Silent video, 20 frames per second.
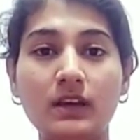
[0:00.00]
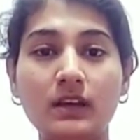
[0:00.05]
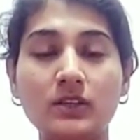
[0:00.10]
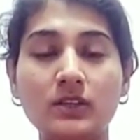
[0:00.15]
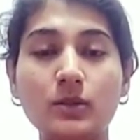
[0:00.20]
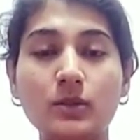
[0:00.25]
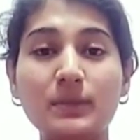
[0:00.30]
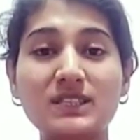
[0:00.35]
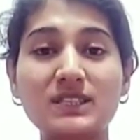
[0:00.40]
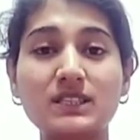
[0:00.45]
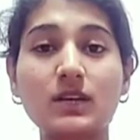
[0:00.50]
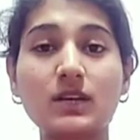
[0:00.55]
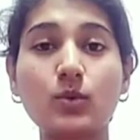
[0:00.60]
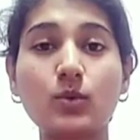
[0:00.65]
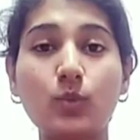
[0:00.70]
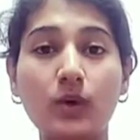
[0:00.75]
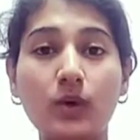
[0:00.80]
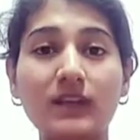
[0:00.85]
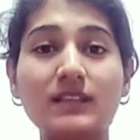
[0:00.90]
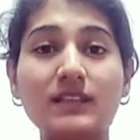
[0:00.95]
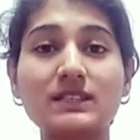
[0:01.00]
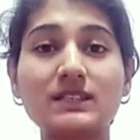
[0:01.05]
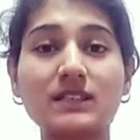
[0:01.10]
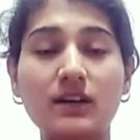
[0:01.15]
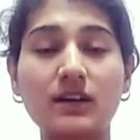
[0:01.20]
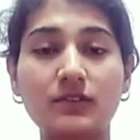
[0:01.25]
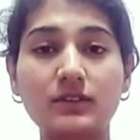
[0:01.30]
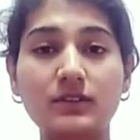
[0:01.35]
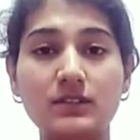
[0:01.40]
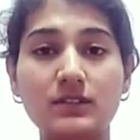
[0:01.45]
Domestic violence
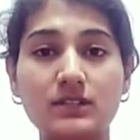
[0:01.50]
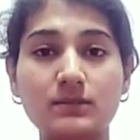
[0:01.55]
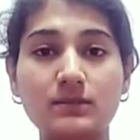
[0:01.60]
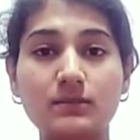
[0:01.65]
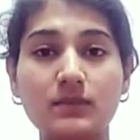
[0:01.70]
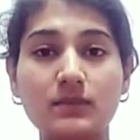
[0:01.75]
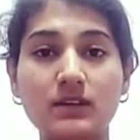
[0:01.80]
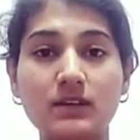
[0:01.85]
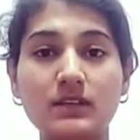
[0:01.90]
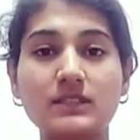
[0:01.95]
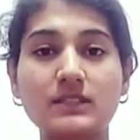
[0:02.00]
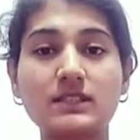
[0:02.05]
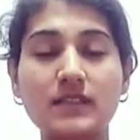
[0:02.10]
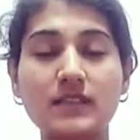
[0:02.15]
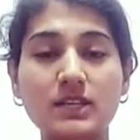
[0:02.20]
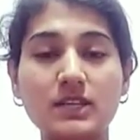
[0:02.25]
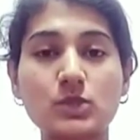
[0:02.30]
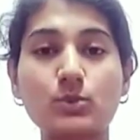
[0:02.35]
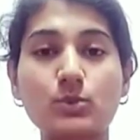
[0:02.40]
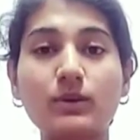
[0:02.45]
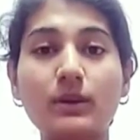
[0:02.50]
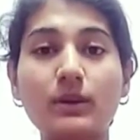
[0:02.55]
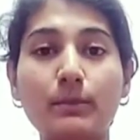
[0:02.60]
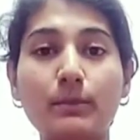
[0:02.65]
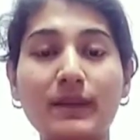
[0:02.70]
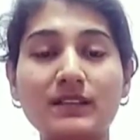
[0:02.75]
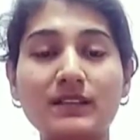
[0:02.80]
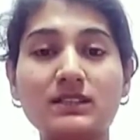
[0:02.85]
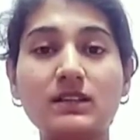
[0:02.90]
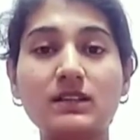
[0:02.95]
covers sexual,
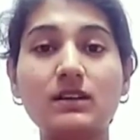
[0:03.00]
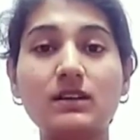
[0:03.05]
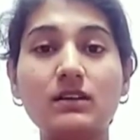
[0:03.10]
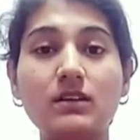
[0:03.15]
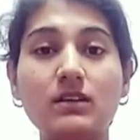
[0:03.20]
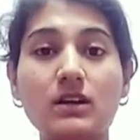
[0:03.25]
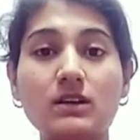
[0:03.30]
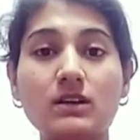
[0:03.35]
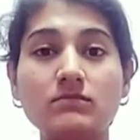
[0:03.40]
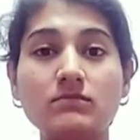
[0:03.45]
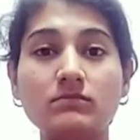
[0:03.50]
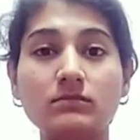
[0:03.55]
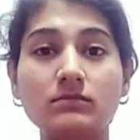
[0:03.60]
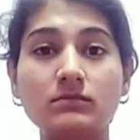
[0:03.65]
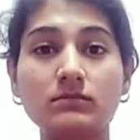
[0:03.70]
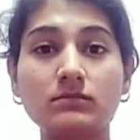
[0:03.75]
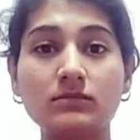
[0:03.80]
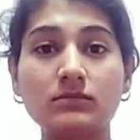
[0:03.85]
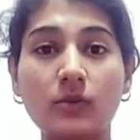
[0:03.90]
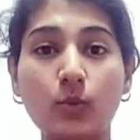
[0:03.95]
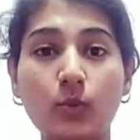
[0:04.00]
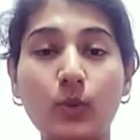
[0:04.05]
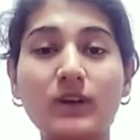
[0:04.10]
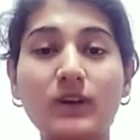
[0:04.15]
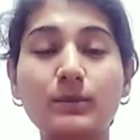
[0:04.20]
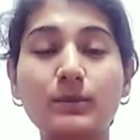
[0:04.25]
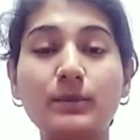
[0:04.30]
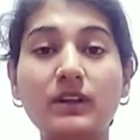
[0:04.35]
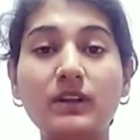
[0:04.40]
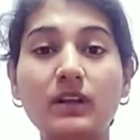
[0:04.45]
mental,
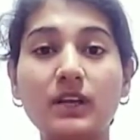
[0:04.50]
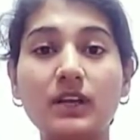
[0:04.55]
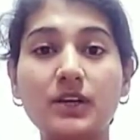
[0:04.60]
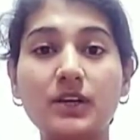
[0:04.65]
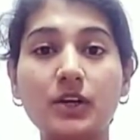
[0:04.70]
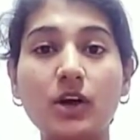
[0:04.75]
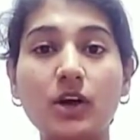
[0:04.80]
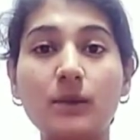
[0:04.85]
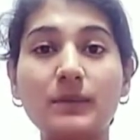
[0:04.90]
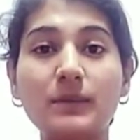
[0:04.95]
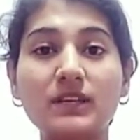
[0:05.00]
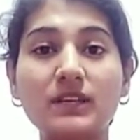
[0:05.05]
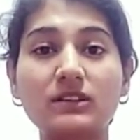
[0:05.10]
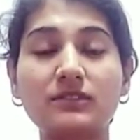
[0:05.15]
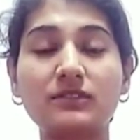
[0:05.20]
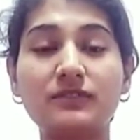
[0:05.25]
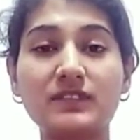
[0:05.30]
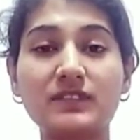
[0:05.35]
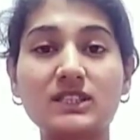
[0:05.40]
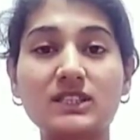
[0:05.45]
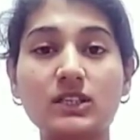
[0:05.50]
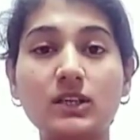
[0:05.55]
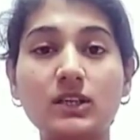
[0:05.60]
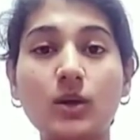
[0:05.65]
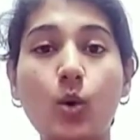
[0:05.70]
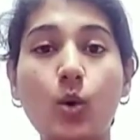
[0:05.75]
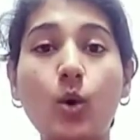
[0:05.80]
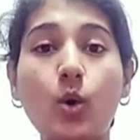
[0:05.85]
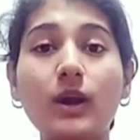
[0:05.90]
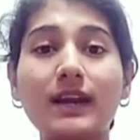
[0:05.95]
verbal, economic, physical,
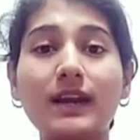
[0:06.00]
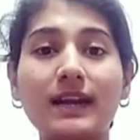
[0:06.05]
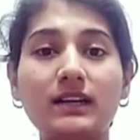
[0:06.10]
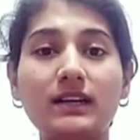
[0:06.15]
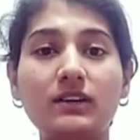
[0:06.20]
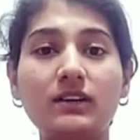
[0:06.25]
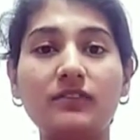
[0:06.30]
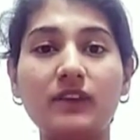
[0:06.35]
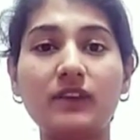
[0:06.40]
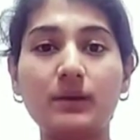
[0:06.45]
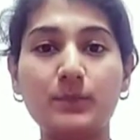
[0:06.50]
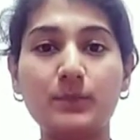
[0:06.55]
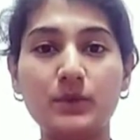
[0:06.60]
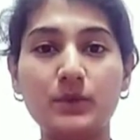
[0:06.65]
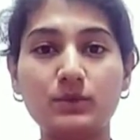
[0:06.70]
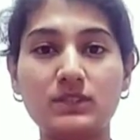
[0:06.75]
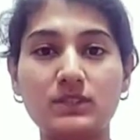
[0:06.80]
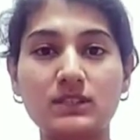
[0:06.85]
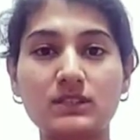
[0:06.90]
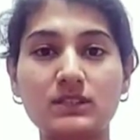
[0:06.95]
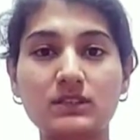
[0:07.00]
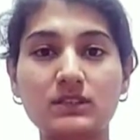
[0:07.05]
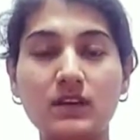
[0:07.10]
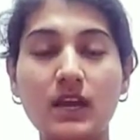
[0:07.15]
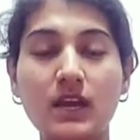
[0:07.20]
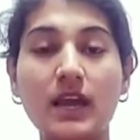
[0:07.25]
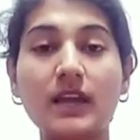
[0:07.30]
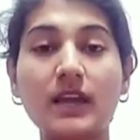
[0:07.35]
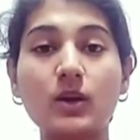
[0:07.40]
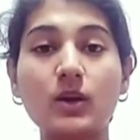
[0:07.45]
all kind of abuses,
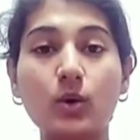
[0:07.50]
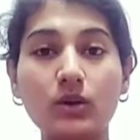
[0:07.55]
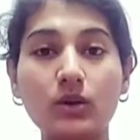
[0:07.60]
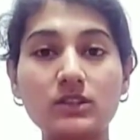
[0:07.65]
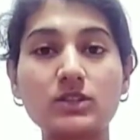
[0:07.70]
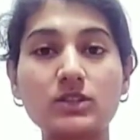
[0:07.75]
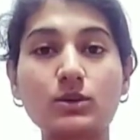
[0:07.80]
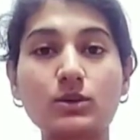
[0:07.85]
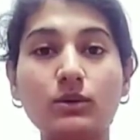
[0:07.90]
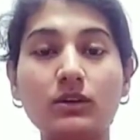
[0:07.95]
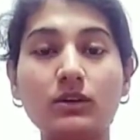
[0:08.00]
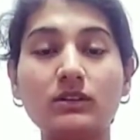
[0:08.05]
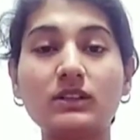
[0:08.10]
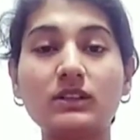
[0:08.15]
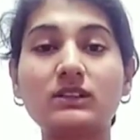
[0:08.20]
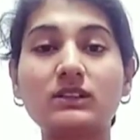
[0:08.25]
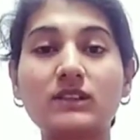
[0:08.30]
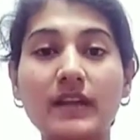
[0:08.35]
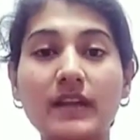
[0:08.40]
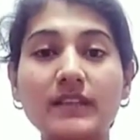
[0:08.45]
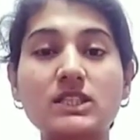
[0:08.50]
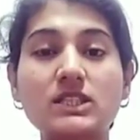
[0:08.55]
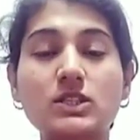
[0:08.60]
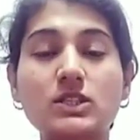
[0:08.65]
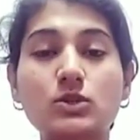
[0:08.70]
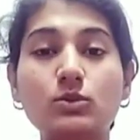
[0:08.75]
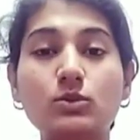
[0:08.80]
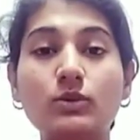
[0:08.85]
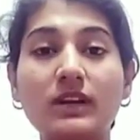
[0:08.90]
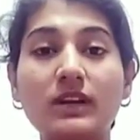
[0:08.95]
and also the threats
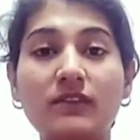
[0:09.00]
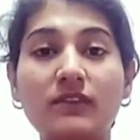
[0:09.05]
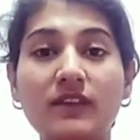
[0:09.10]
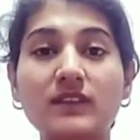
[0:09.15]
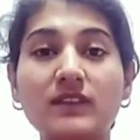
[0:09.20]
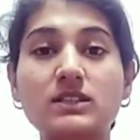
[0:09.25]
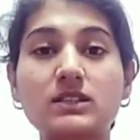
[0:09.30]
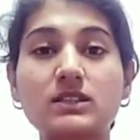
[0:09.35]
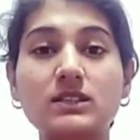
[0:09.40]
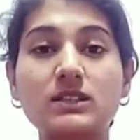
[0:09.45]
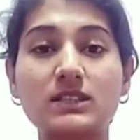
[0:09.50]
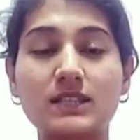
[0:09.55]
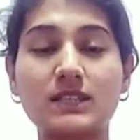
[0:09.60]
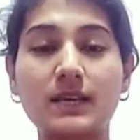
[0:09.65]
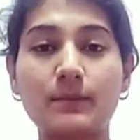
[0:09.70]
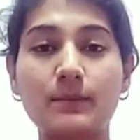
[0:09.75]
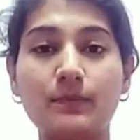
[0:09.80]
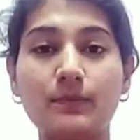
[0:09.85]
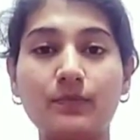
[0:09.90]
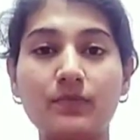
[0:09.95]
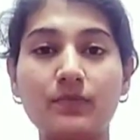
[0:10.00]
to inflict the same.